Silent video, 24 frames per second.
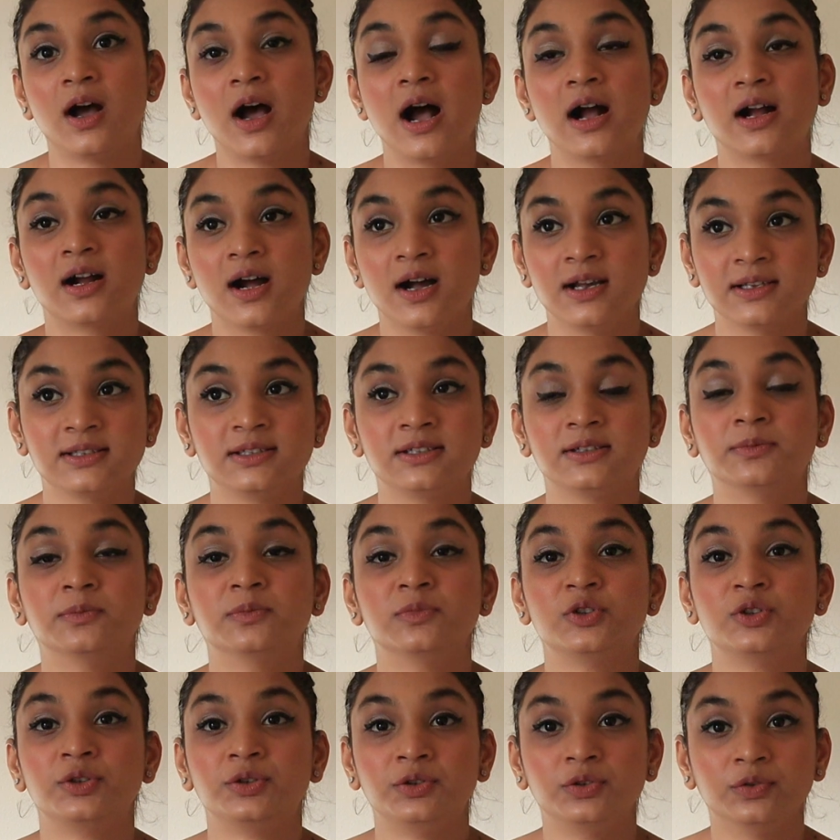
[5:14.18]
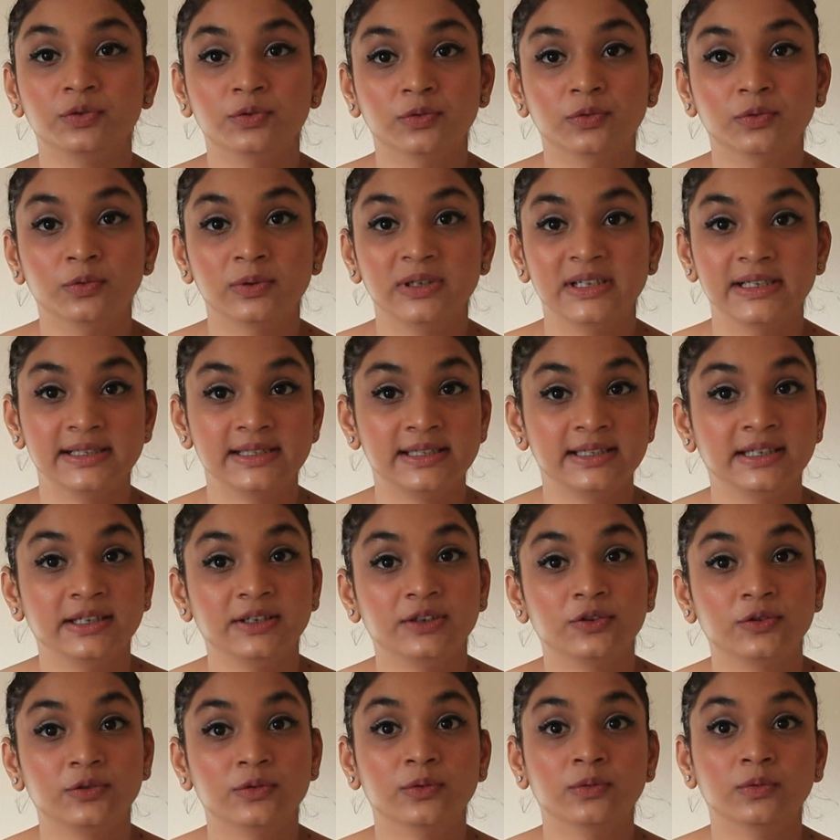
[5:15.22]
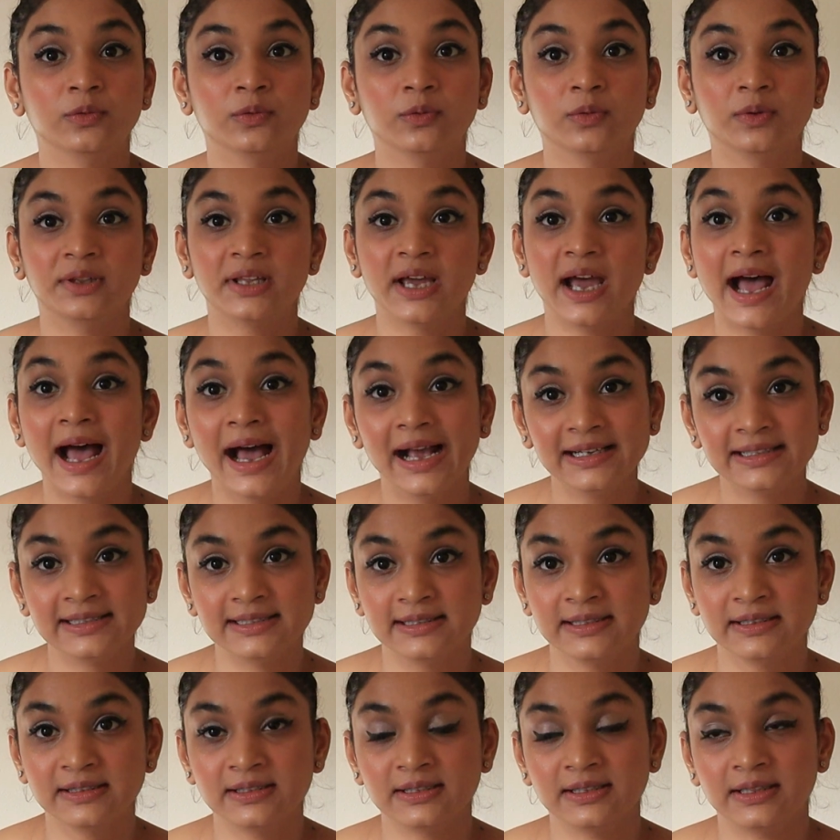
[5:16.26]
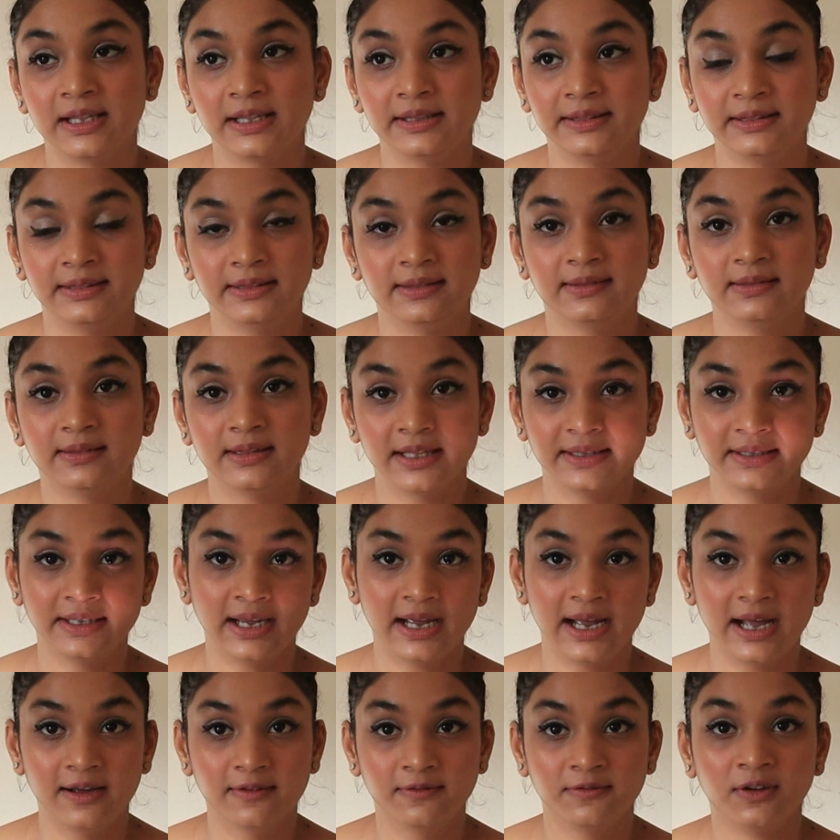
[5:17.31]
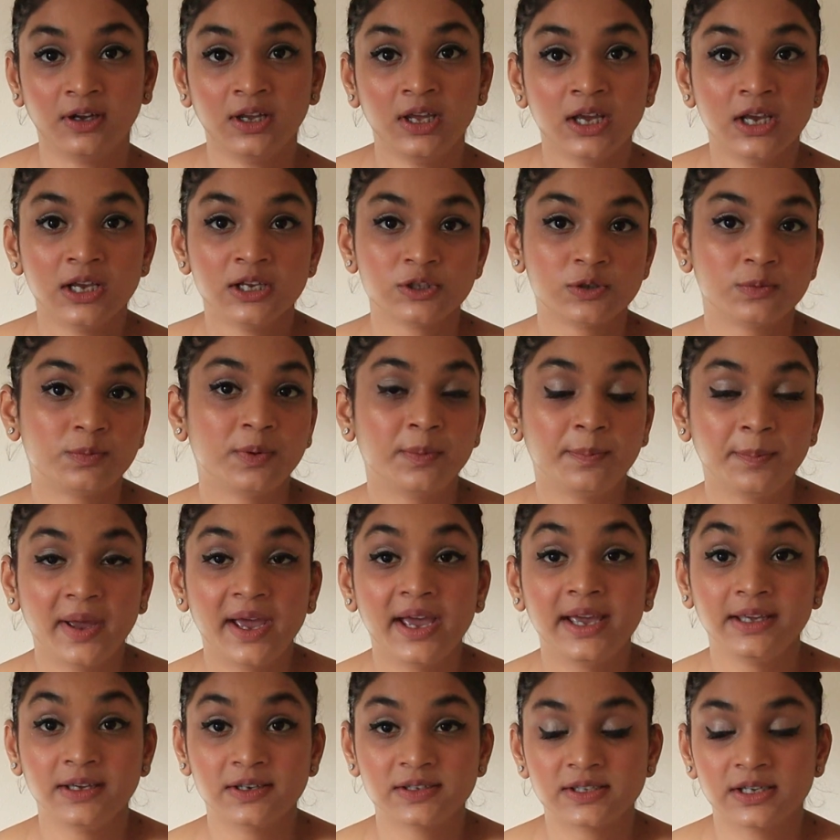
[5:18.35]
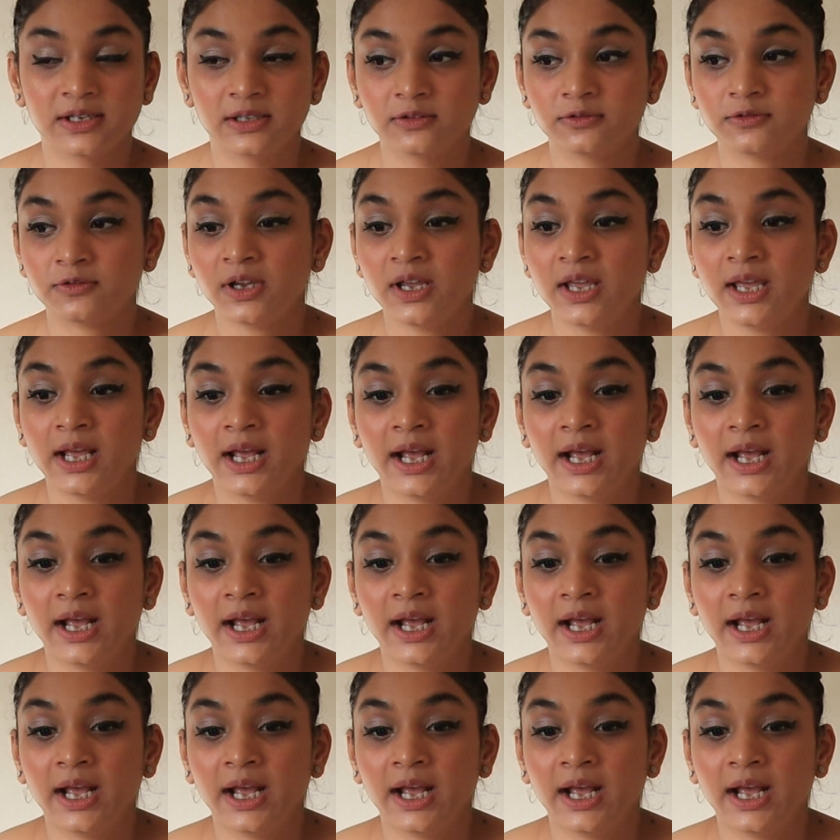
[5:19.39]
accustomed to listening to the accent that they have. So prepare yourself.